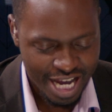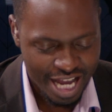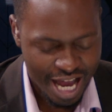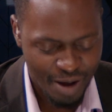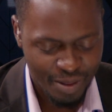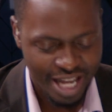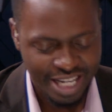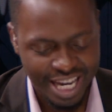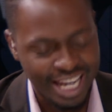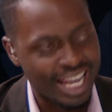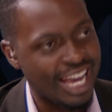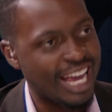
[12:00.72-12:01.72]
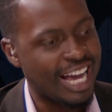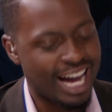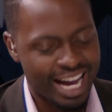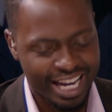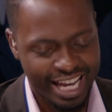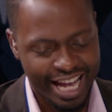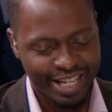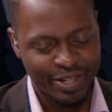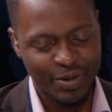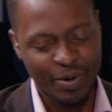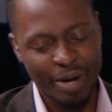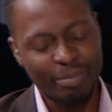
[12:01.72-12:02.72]
How then can AI and
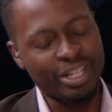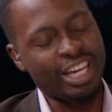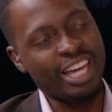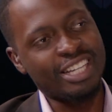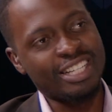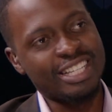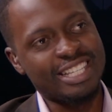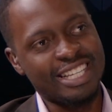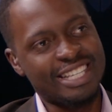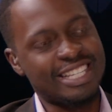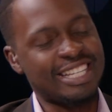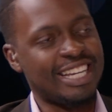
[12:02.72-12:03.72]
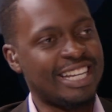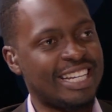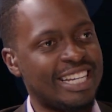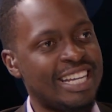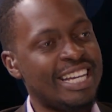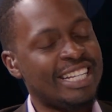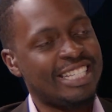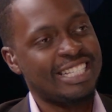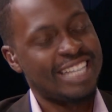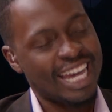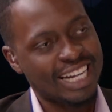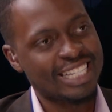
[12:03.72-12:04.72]
your application assist in
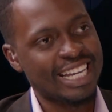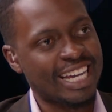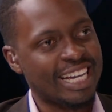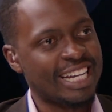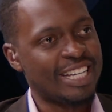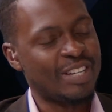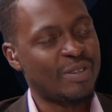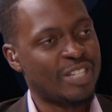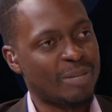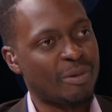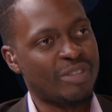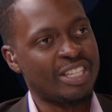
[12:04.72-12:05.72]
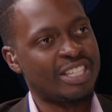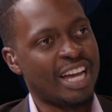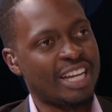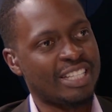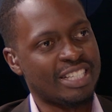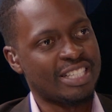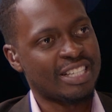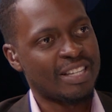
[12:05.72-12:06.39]
detecting you know, some of these challenges?